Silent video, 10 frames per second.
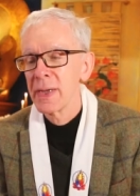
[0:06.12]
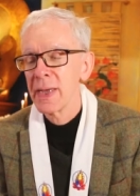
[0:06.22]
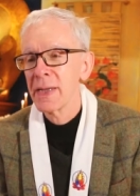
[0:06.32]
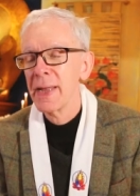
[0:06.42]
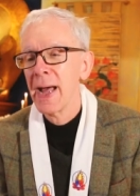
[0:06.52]

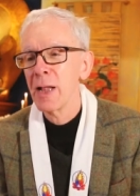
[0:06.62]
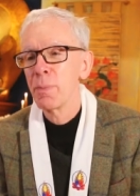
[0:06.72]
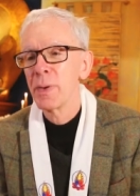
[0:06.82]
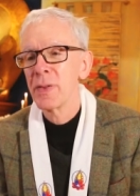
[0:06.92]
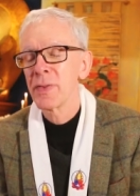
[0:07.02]
It can
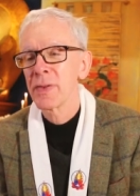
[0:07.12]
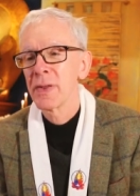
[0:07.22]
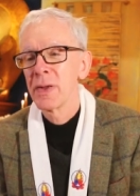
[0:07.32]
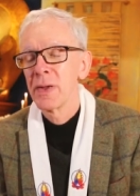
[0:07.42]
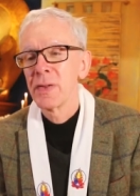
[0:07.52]
help
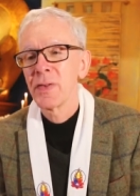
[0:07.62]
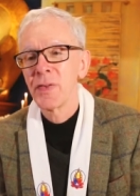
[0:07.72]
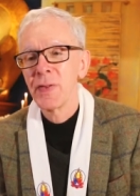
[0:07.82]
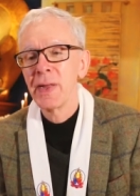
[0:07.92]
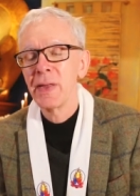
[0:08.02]
us
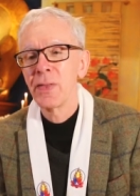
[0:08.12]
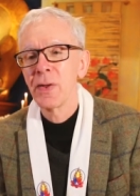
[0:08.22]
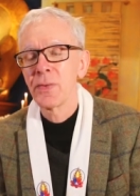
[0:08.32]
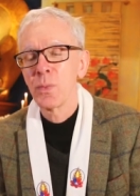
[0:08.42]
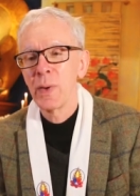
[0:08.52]
see
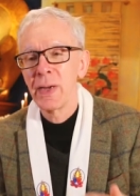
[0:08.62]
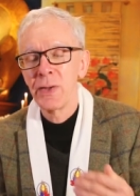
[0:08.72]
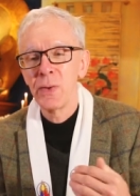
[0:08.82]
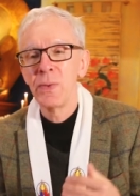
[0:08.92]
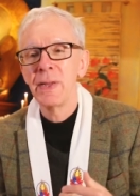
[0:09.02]
that we're
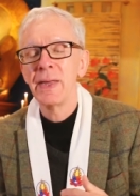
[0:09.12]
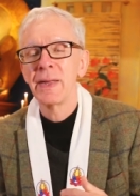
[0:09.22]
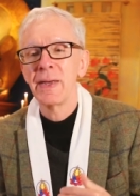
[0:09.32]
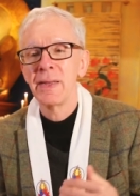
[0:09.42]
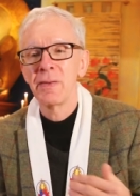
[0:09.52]

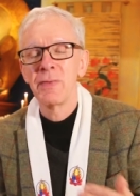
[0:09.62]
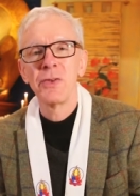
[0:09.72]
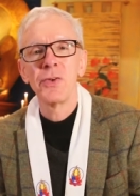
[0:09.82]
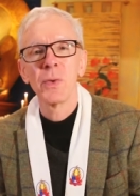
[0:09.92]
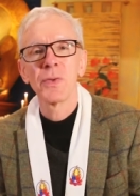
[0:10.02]
unique
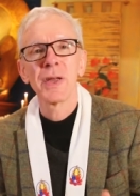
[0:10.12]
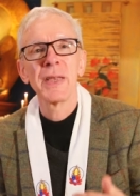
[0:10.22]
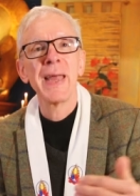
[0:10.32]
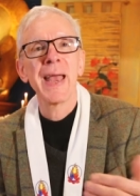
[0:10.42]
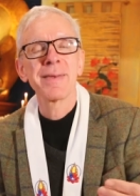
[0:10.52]
individuals
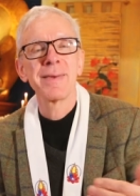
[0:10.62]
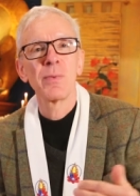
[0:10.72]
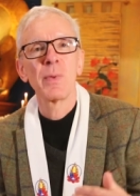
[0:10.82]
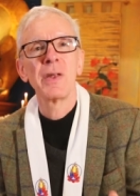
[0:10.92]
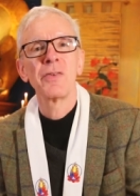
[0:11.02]

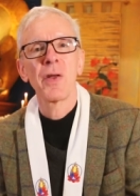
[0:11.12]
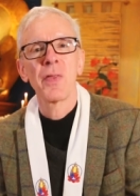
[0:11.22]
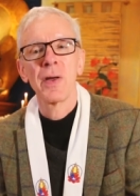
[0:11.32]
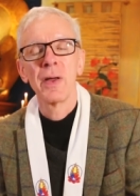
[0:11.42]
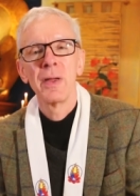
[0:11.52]
connected with each
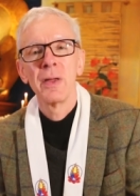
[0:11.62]
other